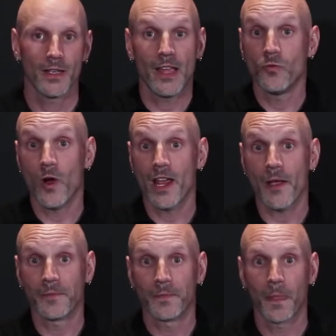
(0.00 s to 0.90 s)
And
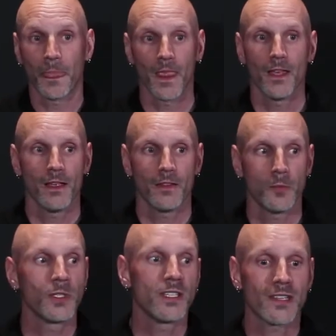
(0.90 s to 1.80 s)
voila. The
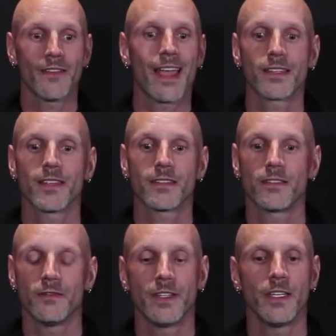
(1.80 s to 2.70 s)
police have access
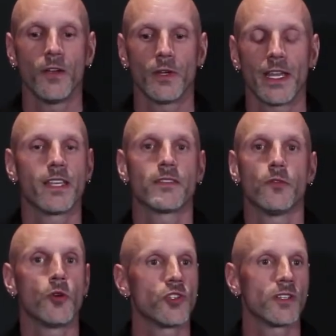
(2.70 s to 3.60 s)
to video in case of
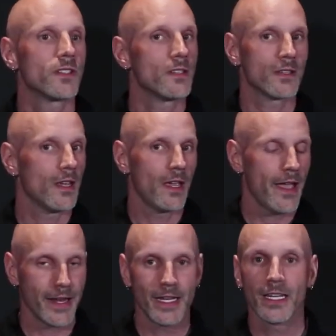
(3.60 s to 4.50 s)
emergencies
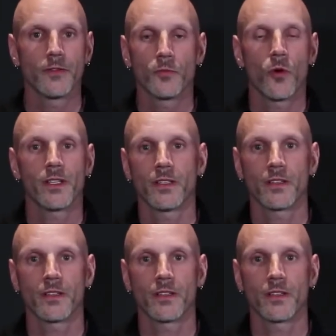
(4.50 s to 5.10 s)
at any given point in